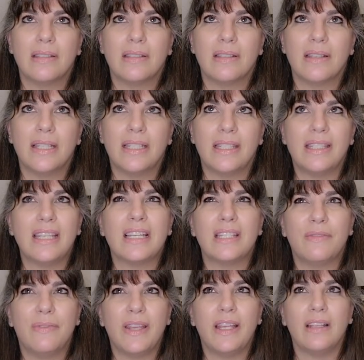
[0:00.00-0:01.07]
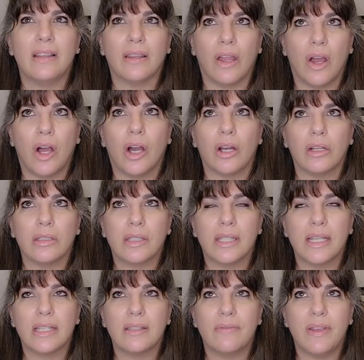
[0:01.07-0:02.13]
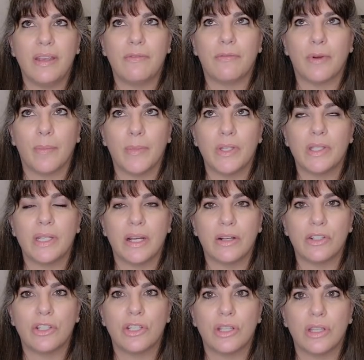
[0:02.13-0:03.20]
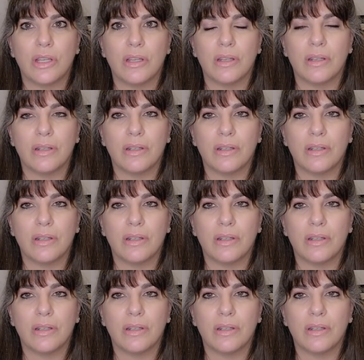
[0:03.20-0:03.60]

6 feet long, 6 feet from the stairs to the